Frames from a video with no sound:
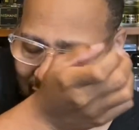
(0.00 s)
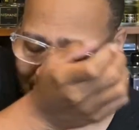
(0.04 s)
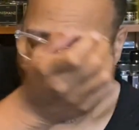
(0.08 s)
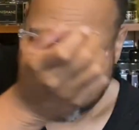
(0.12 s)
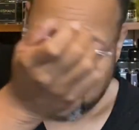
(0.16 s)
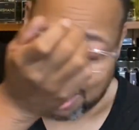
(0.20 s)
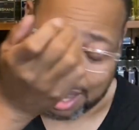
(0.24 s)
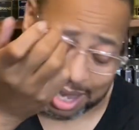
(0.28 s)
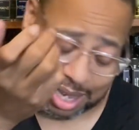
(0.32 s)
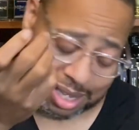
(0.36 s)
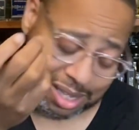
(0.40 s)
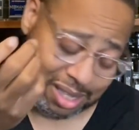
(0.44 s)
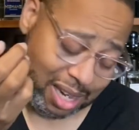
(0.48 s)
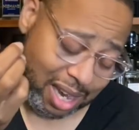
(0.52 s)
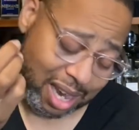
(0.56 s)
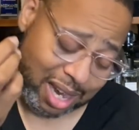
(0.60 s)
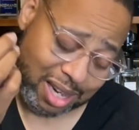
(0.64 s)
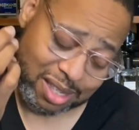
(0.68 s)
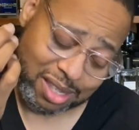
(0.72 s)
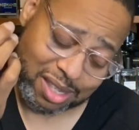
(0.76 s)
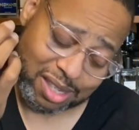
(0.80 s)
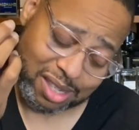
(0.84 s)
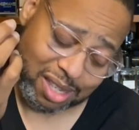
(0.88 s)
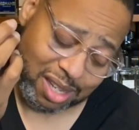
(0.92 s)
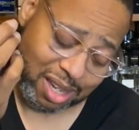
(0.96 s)
I
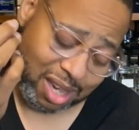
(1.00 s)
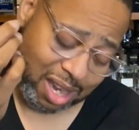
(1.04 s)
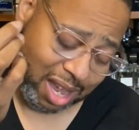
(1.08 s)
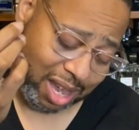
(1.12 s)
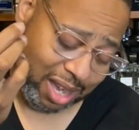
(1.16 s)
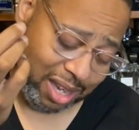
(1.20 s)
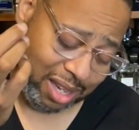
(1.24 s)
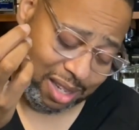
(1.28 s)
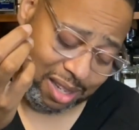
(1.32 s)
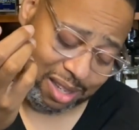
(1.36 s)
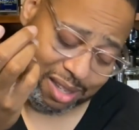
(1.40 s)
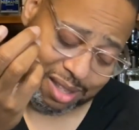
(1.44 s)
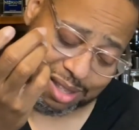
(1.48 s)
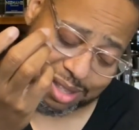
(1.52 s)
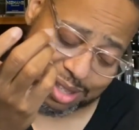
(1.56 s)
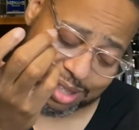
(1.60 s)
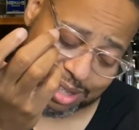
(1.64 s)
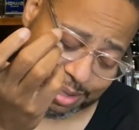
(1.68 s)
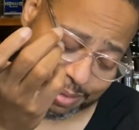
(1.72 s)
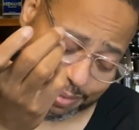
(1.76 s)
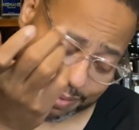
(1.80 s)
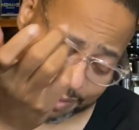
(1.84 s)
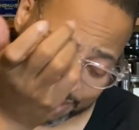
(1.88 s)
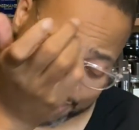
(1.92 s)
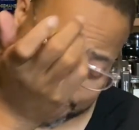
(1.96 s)
just like
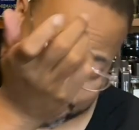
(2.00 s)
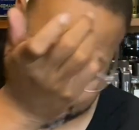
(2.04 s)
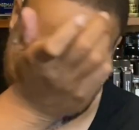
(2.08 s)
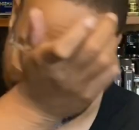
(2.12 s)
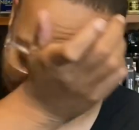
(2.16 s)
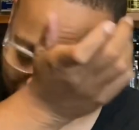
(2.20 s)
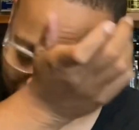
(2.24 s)
this fragrance